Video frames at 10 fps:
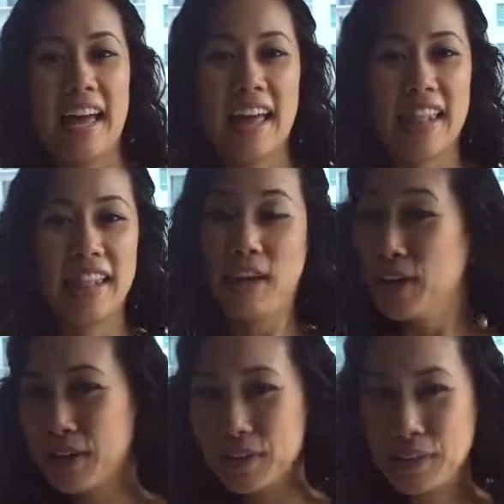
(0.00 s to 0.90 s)

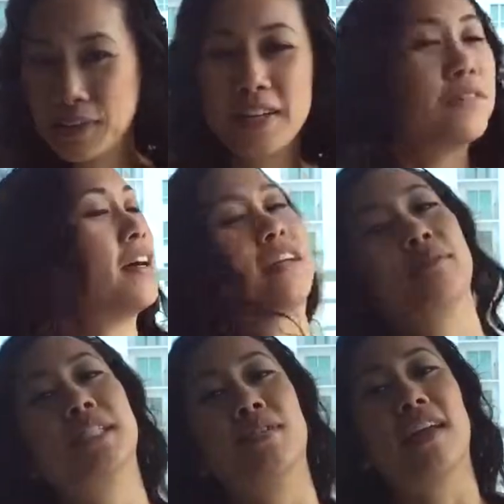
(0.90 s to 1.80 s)
Hello and
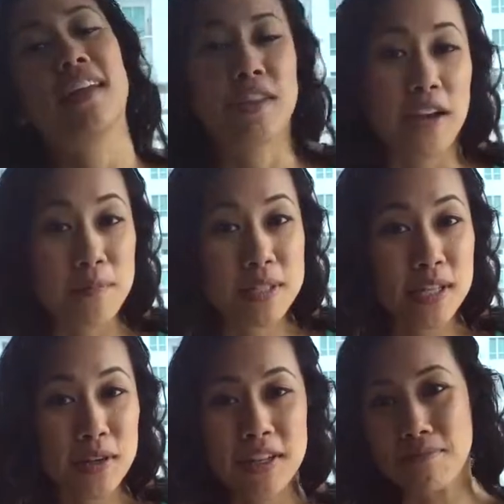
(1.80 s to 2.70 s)
welcome to another
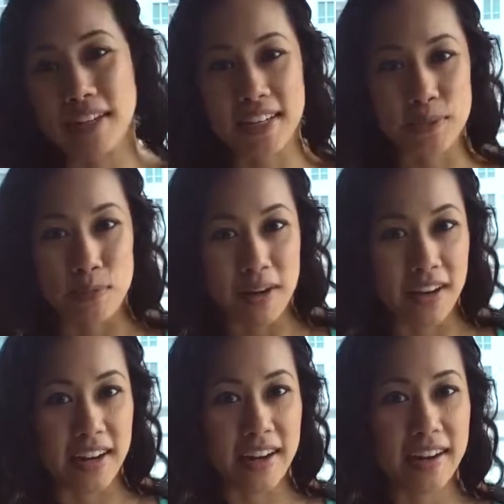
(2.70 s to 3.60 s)
episode of Mondays with
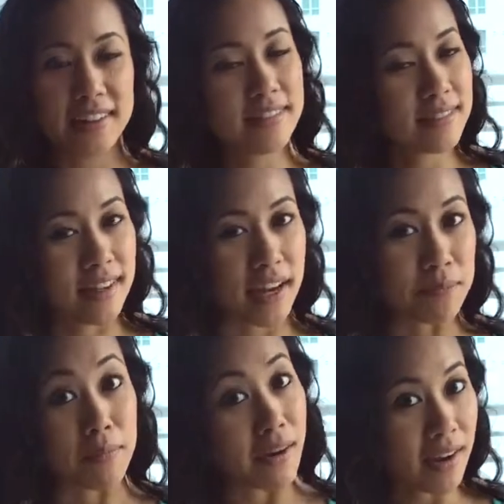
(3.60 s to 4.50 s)
Marian.
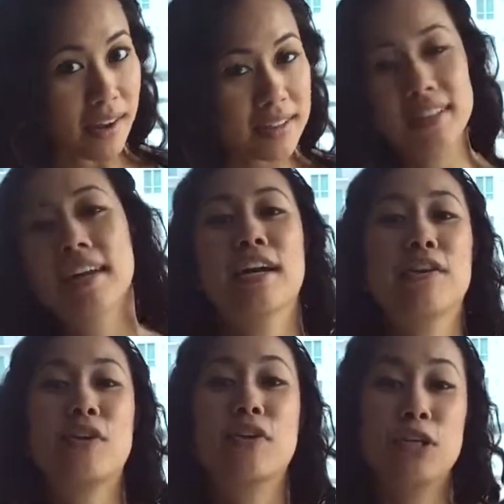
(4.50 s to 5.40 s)
I'm Marian.
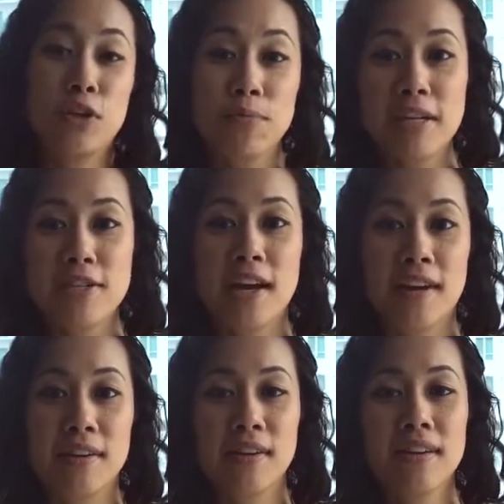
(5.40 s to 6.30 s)
If you're new to my
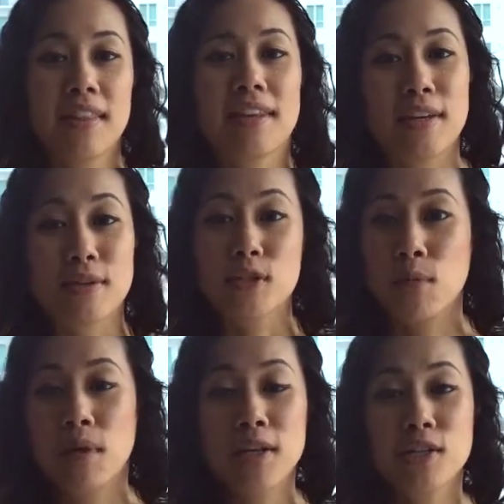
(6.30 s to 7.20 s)
channel, thank you so
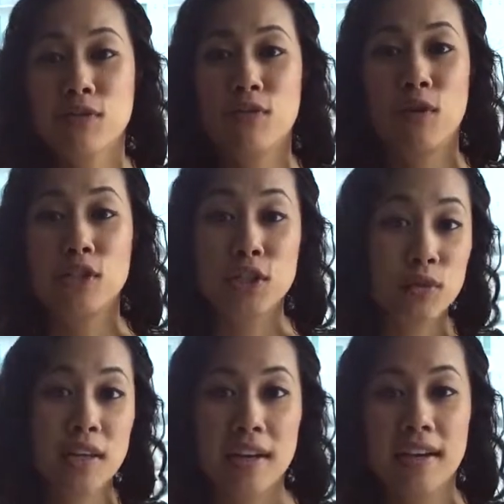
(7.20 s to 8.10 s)
much for
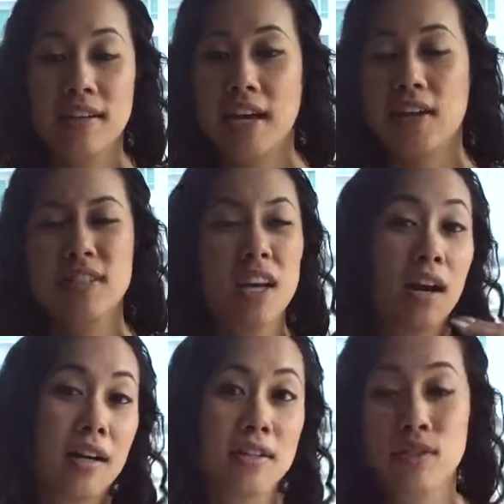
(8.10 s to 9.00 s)
tuning in. I have
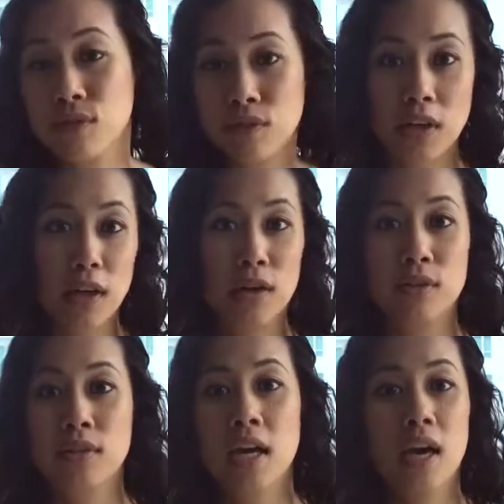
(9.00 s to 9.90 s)
tons of
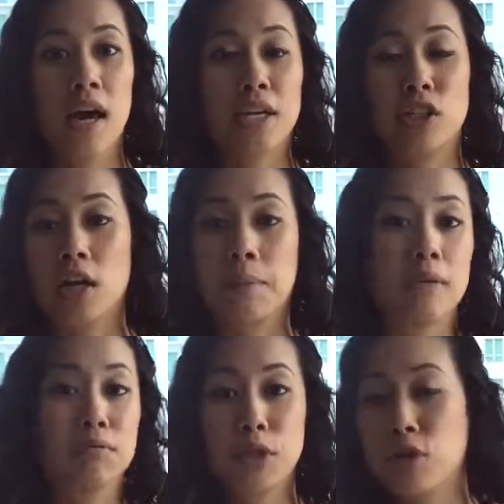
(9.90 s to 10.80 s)
videos. I talk
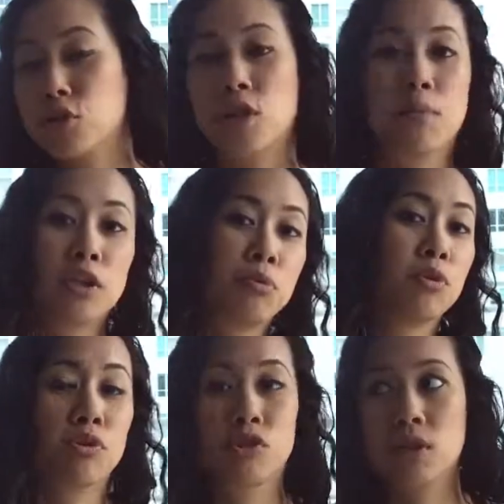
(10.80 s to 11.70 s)
about leadership,
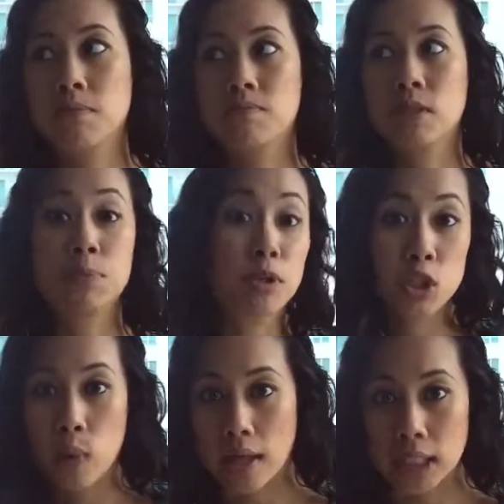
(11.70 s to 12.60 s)
entrepreneurship,
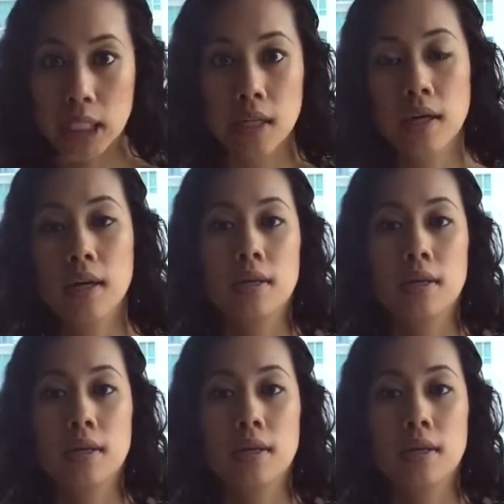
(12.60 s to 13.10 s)
spirituality,